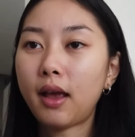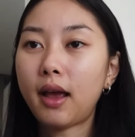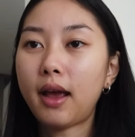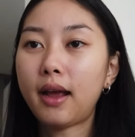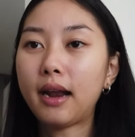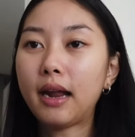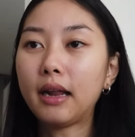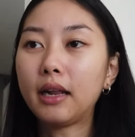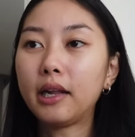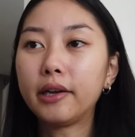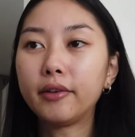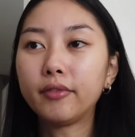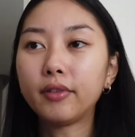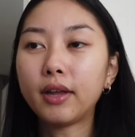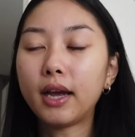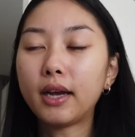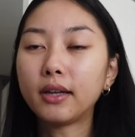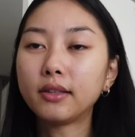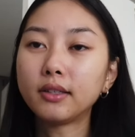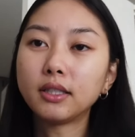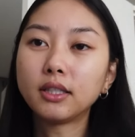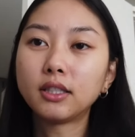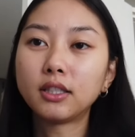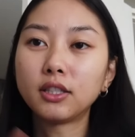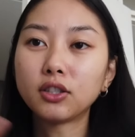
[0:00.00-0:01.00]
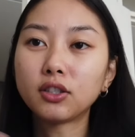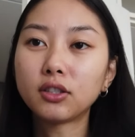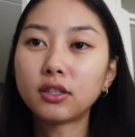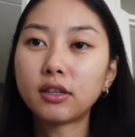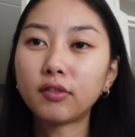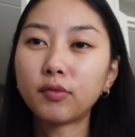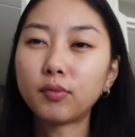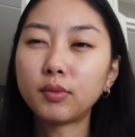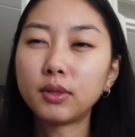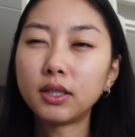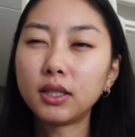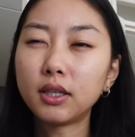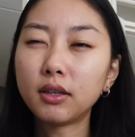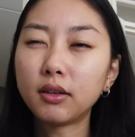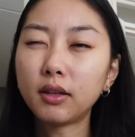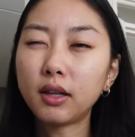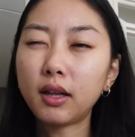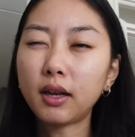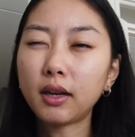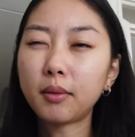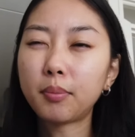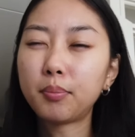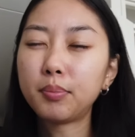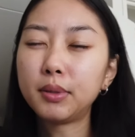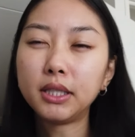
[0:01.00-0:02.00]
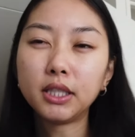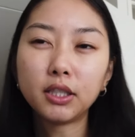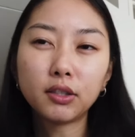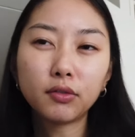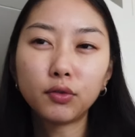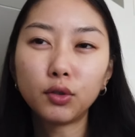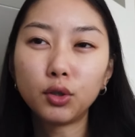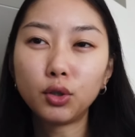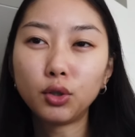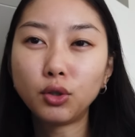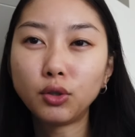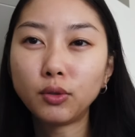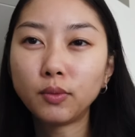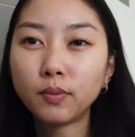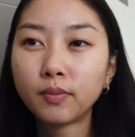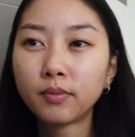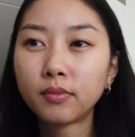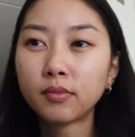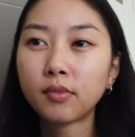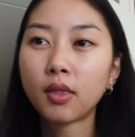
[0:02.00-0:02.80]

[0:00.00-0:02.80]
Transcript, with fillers: And I love that. It just gives me a like peaceful